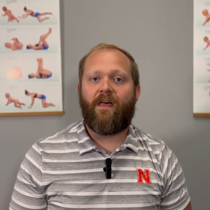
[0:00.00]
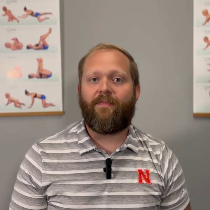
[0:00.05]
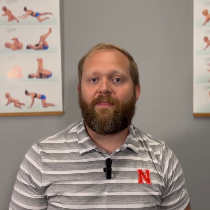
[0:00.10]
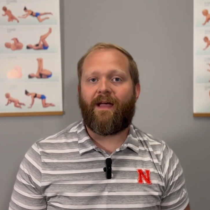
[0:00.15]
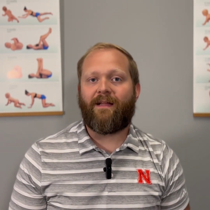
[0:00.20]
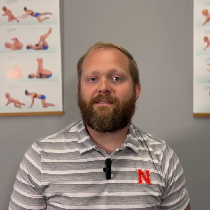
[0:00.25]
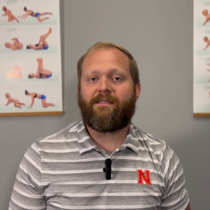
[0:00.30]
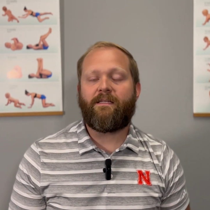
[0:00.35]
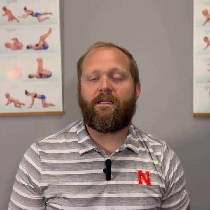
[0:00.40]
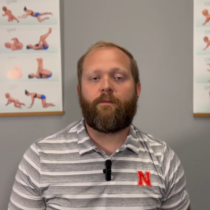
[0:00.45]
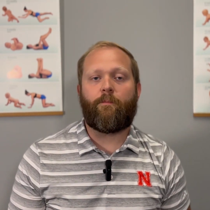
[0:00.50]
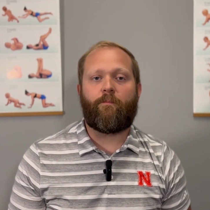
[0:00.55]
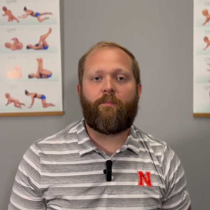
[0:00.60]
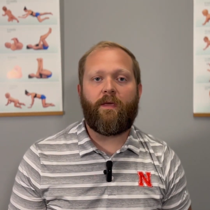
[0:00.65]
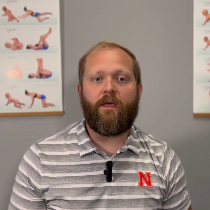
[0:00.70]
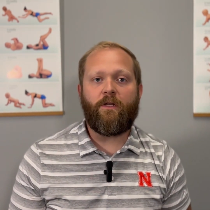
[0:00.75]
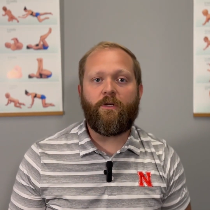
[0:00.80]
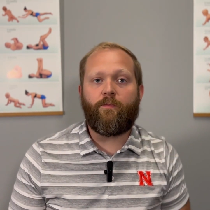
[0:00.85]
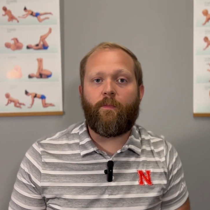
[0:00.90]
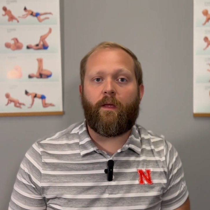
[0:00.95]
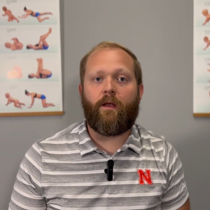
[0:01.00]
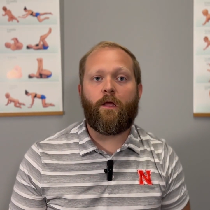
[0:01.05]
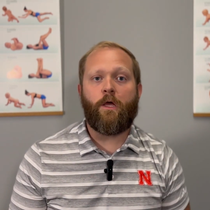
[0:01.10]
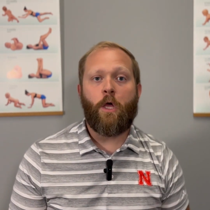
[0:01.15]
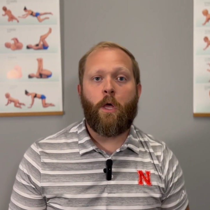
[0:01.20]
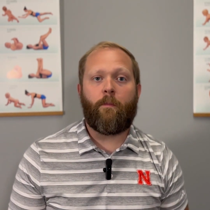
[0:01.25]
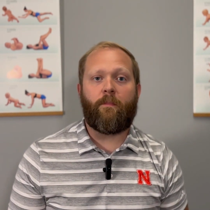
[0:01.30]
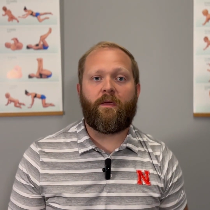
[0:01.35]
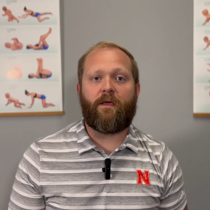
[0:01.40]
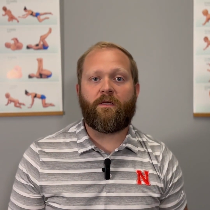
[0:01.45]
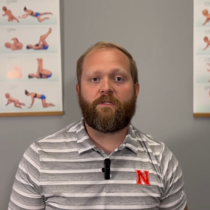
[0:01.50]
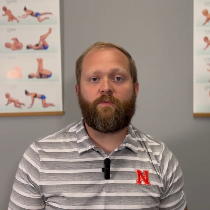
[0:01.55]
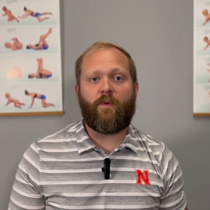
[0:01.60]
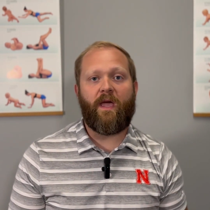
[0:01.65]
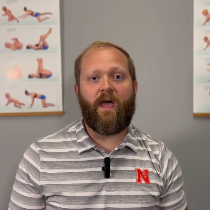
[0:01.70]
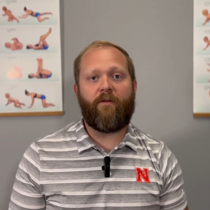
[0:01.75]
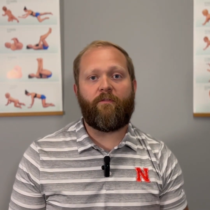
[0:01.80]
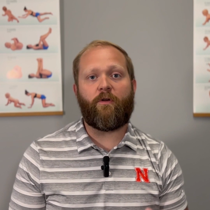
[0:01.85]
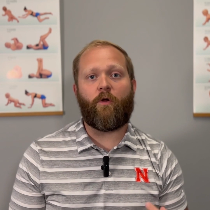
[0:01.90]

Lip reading: That's an impingement because we have